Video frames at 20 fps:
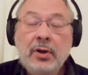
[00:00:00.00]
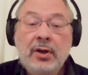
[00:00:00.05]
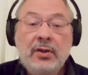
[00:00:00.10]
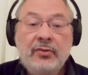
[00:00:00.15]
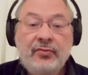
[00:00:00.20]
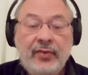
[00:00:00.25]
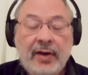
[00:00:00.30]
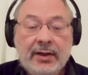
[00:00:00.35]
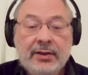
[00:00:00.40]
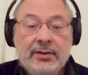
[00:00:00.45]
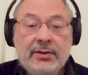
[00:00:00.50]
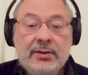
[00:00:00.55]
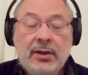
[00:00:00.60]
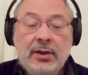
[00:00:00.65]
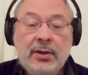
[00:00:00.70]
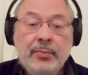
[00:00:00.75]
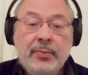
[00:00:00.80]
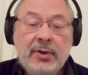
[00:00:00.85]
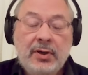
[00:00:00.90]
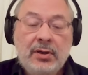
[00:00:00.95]
In fact,
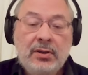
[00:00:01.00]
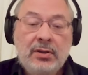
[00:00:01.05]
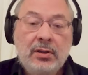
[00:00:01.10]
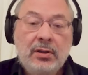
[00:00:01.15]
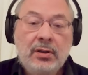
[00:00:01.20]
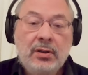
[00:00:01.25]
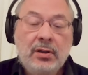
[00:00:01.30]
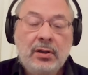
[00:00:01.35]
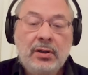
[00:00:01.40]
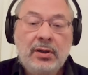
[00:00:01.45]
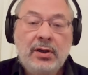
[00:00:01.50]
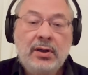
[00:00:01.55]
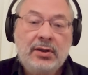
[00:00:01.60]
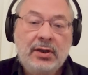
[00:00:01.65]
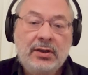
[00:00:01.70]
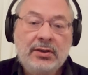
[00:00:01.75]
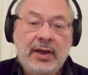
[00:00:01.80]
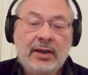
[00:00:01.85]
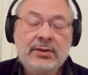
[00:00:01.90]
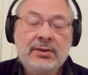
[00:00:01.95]

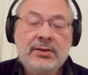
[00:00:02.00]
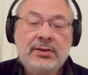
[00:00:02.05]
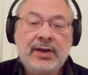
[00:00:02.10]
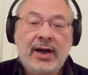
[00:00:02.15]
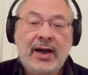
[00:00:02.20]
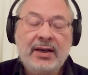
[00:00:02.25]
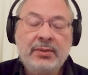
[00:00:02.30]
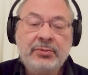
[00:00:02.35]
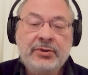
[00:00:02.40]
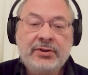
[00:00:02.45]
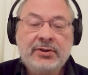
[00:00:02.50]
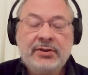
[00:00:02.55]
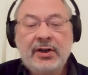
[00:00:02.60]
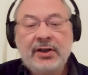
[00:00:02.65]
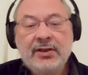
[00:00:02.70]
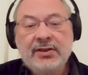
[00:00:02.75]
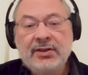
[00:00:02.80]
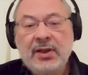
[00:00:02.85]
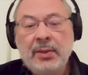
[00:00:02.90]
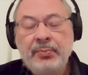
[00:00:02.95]
in End Times,
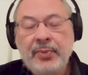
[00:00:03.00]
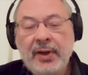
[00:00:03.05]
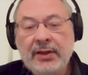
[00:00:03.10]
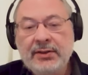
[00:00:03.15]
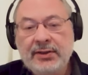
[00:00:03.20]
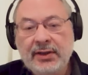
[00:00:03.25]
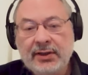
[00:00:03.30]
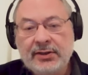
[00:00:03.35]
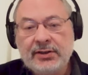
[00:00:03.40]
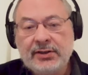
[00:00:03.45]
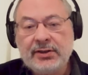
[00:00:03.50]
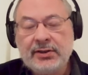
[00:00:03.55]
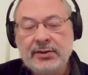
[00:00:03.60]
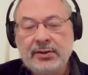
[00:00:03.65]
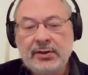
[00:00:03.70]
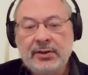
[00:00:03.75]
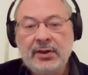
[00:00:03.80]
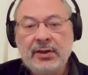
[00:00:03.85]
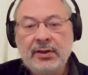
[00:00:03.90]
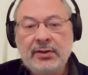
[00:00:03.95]
there is an appendix.
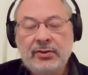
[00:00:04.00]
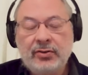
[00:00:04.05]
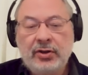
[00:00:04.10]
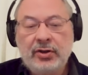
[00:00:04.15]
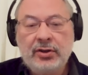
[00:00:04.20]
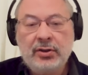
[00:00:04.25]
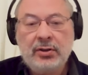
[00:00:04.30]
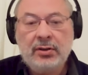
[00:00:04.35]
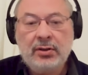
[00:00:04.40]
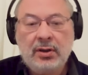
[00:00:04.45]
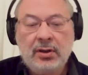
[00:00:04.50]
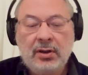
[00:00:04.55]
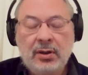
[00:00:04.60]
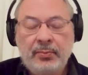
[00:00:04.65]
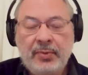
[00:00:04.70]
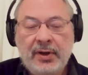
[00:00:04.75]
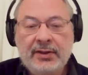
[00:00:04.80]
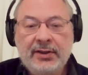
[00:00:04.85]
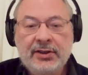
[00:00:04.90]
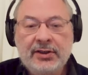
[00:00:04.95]
There are 3
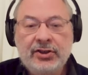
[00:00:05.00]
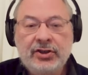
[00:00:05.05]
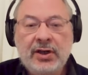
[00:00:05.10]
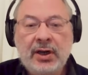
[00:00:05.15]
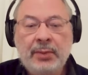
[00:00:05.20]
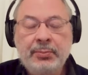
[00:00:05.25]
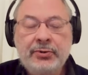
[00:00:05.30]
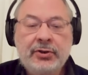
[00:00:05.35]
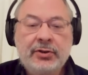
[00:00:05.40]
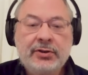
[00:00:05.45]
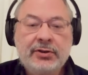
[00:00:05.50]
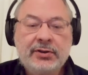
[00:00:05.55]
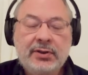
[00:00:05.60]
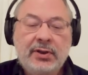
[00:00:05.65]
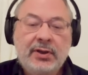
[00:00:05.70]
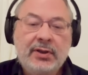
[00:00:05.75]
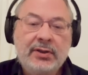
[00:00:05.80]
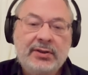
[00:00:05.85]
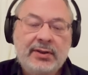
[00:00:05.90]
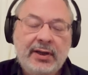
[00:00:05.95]
appendix chapters,
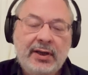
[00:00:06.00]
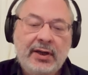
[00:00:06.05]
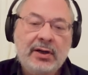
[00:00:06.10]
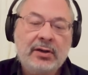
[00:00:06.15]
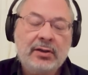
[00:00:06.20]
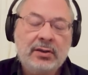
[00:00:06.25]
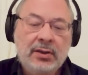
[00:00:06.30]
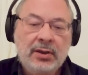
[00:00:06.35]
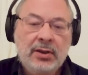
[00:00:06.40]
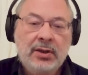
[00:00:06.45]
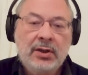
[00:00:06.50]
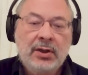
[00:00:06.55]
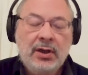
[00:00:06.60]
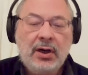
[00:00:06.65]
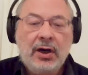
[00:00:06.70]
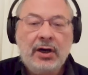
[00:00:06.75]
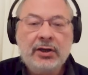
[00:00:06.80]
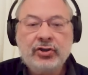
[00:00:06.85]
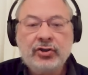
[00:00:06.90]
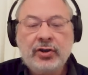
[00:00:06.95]
and there
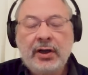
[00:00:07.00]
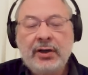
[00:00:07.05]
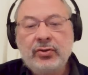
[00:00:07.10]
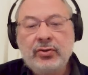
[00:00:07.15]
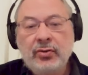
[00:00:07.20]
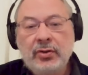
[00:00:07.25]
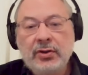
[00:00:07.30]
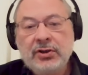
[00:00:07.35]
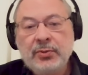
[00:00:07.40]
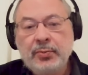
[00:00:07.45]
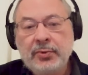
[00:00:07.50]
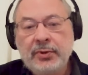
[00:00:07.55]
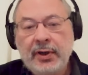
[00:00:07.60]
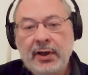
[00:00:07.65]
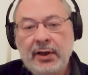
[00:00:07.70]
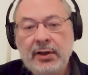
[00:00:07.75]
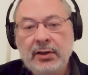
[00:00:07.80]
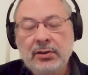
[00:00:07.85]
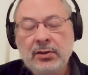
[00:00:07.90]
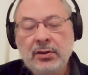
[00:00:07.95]
I try to
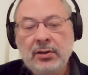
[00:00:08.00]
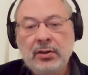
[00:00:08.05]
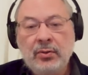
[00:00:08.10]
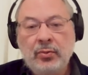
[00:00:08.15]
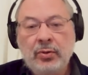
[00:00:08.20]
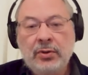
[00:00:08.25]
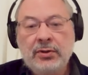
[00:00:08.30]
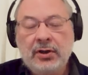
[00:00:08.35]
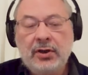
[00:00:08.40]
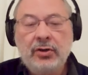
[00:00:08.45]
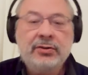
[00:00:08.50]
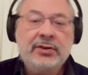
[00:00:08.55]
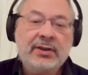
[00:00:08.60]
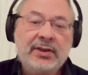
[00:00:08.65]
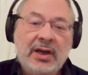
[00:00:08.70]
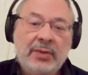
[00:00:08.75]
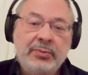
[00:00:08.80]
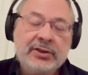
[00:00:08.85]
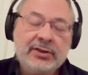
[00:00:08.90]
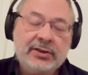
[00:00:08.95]
explain what
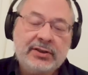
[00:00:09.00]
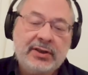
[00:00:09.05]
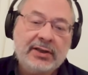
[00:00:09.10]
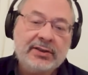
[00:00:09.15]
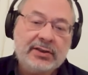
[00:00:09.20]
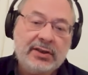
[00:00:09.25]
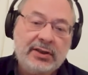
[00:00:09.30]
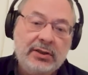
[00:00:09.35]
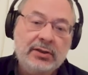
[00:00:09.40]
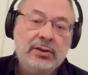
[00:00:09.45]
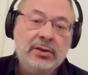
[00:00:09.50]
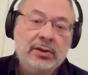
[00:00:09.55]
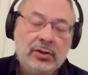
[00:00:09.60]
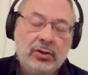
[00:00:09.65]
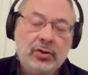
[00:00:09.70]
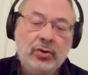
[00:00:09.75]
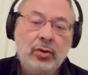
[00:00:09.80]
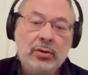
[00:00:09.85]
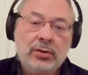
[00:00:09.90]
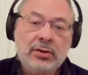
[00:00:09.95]
cryodynamics does in
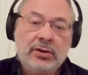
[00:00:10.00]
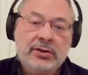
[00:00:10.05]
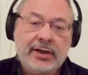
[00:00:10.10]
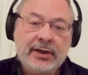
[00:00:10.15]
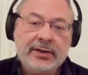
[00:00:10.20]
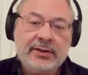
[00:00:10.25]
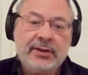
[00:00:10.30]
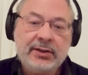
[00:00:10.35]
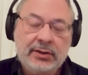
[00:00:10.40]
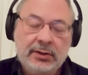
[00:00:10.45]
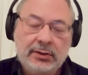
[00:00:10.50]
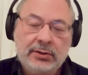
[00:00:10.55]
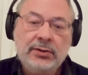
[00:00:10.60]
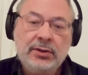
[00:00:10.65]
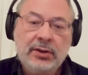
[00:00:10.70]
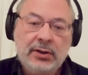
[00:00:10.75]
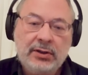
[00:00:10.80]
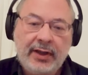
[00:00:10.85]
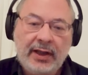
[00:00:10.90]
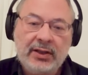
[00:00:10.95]
non-technical
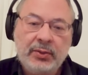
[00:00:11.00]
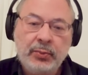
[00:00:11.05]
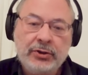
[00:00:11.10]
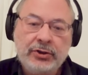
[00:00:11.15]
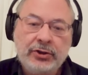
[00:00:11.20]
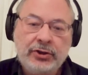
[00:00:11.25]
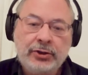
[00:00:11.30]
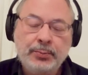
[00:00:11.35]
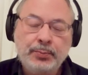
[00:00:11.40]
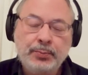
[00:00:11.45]
language.